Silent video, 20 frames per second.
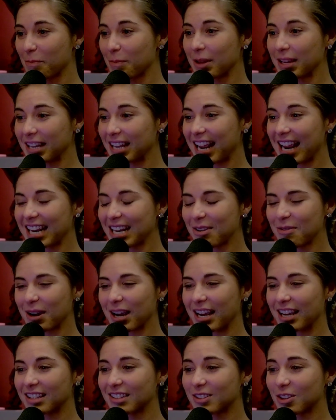But
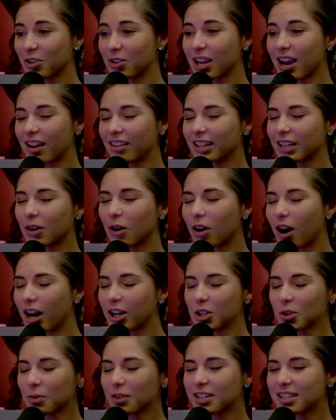anyway, so yeah, like I
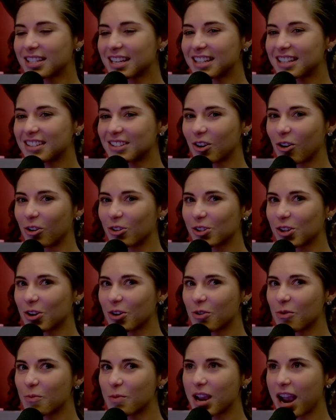just want to say this
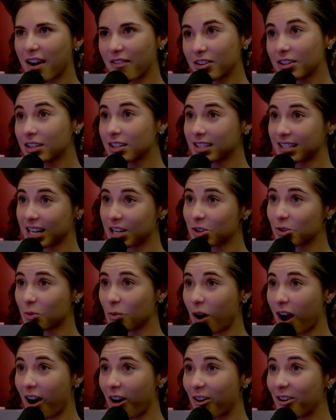also. We haven't done a sage in a
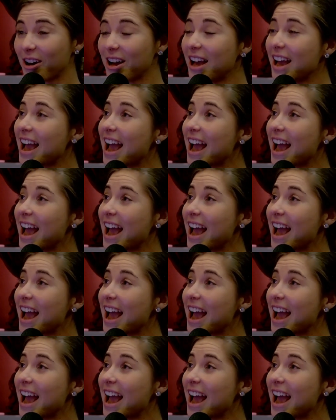while.